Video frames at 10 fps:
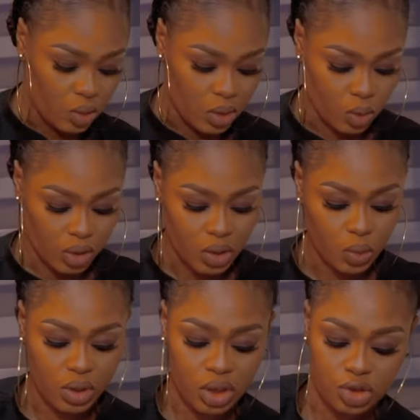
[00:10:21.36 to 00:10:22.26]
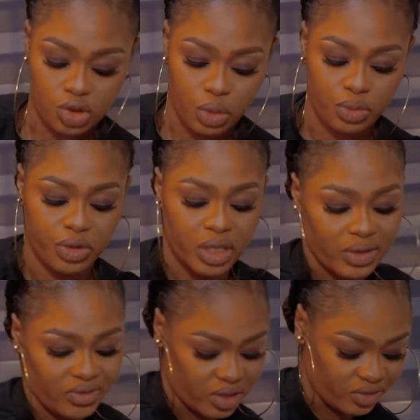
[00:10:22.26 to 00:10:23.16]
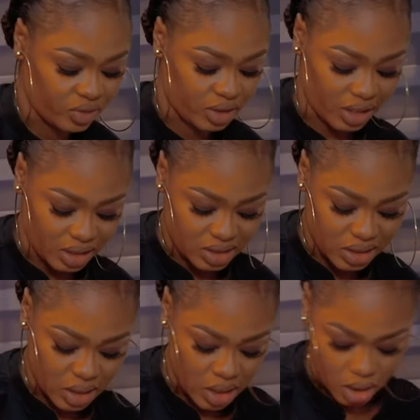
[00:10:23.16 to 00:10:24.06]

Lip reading: We're working with the strawberry flavor next.